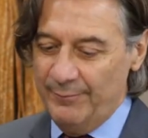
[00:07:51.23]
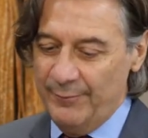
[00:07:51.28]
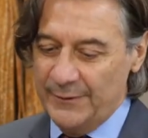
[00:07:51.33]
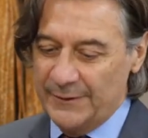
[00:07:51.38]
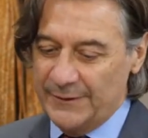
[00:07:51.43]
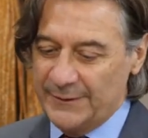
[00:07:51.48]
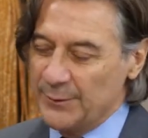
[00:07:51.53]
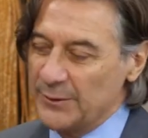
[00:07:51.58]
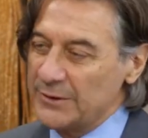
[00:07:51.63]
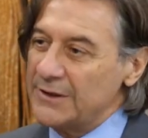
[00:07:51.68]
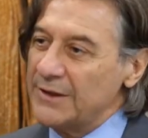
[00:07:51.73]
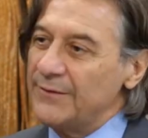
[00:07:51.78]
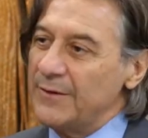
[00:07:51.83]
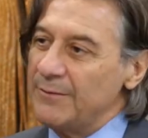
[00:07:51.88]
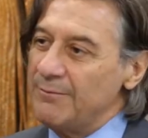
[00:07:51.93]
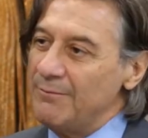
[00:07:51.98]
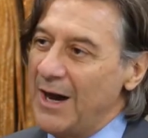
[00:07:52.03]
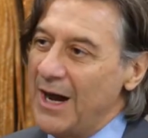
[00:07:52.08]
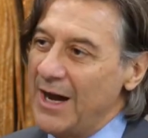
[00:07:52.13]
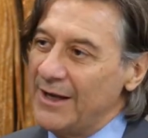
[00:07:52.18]

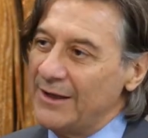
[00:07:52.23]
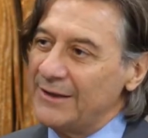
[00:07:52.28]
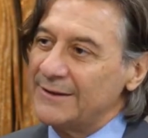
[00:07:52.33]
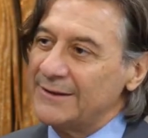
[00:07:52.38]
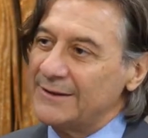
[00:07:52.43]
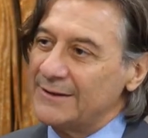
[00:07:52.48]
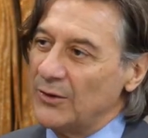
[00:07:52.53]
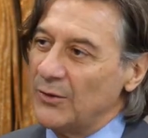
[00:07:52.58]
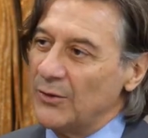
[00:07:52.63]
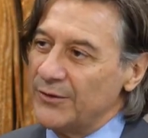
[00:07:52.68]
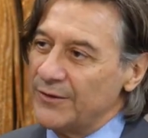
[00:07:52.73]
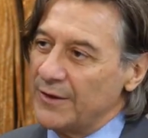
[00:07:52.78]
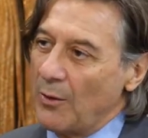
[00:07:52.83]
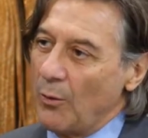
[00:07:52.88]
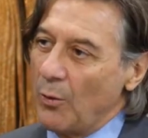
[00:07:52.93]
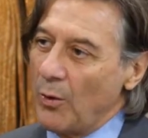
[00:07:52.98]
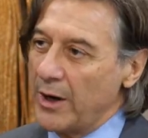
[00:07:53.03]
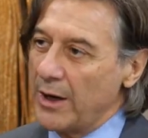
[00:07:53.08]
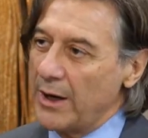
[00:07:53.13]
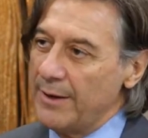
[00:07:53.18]
specific milestones that
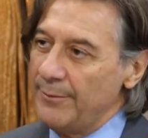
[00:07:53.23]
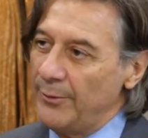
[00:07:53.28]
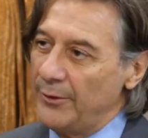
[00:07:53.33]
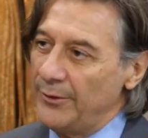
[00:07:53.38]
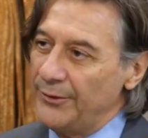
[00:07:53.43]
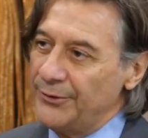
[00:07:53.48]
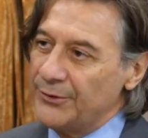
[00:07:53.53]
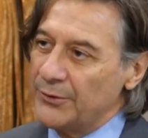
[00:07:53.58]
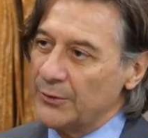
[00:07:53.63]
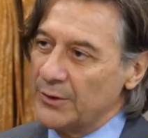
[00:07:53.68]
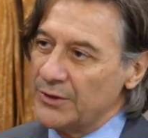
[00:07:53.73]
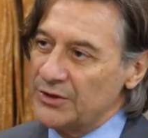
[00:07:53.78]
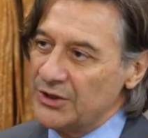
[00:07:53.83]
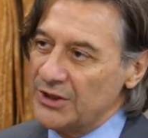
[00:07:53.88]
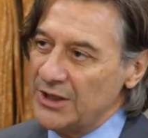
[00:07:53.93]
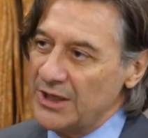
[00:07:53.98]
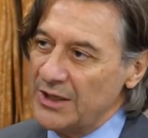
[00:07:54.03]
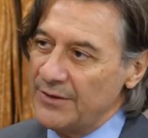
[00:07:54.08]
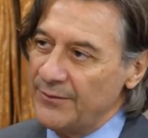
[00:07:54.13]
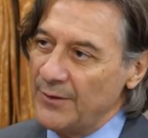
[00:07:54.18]
we're able to
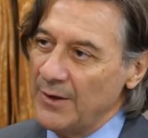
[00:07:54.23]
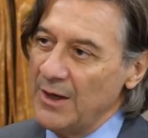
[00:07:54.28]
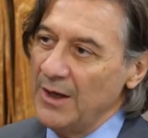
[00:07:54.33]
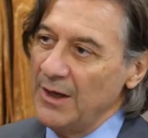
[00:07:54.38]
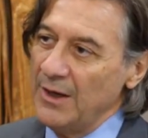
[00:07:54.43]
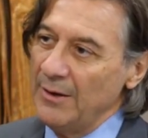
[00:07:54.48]
achieve,